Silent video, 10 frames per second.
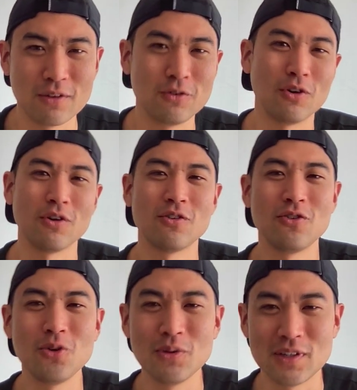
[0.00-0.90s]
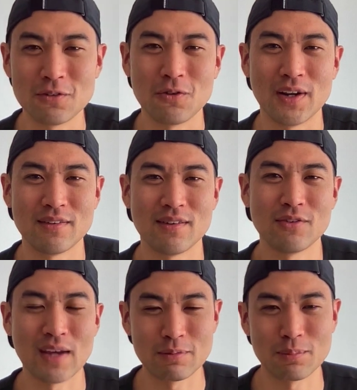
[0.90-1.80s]
Those are two different
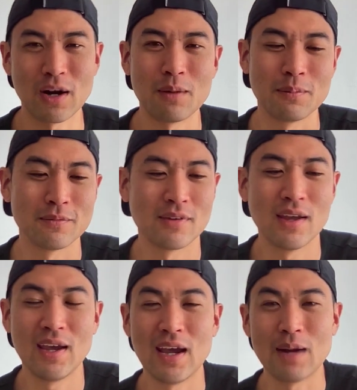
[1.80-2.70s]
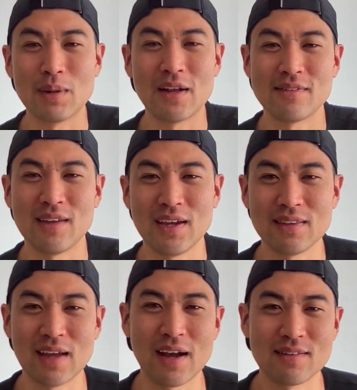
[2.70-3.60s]
types of problems. And I'm not
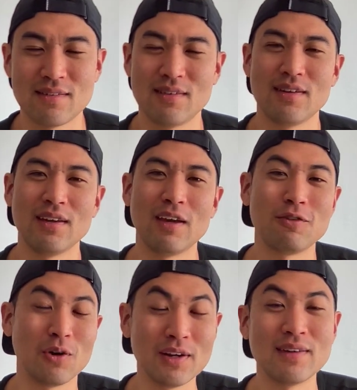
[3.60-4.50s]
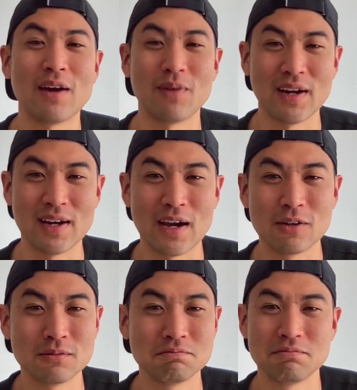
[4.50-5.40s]
saying that if you're in debt right
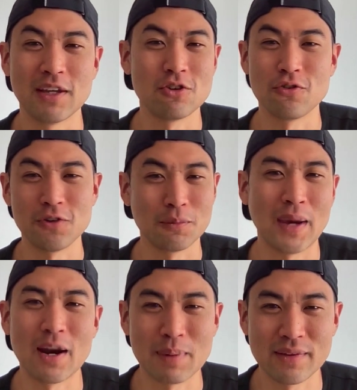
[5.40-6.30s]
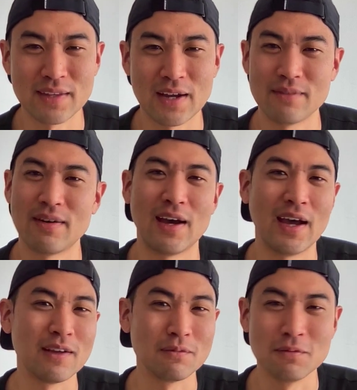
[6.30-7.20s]
now that you should feel bad about that.
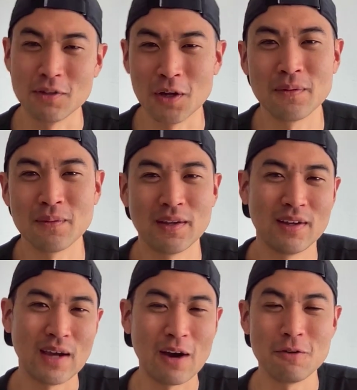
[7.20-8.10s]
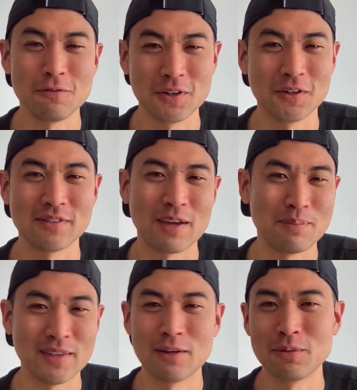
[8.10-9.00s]
I know how it feels. I've
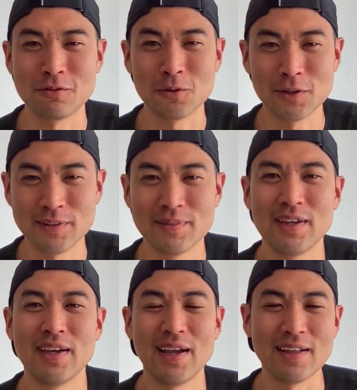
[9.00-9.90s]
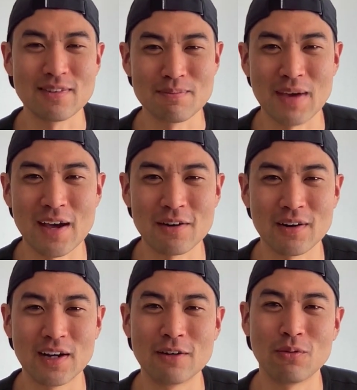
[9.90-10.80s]
been there before. It's a matter
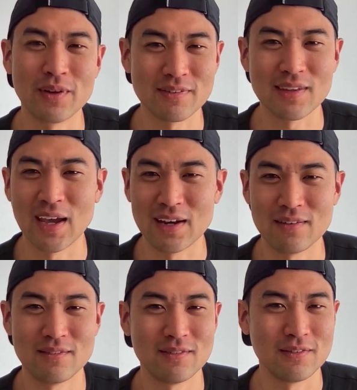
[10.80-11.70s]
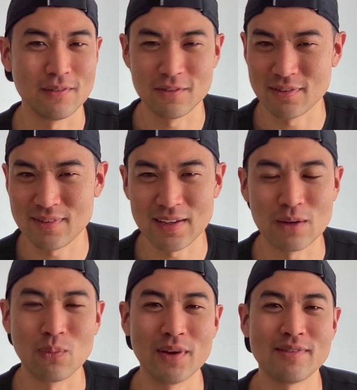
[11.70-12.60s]
of, once again, just take
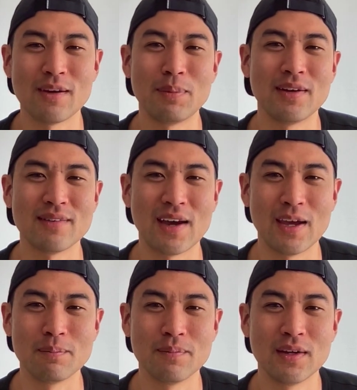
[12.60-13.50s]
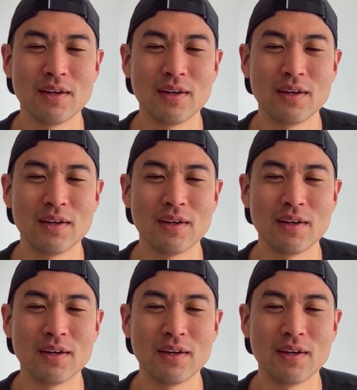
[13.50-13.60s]
it one step at a time.